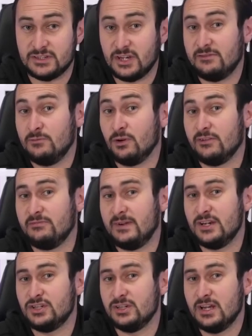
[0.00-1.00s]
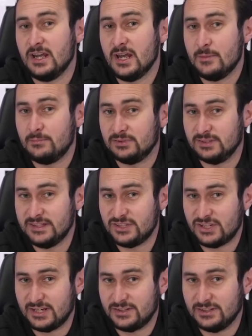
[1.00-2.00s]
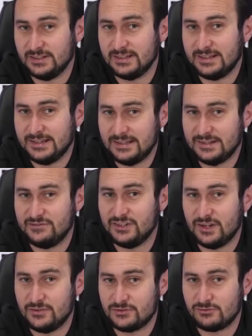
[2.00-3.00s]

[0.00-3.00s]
So for more information, please check the link in the video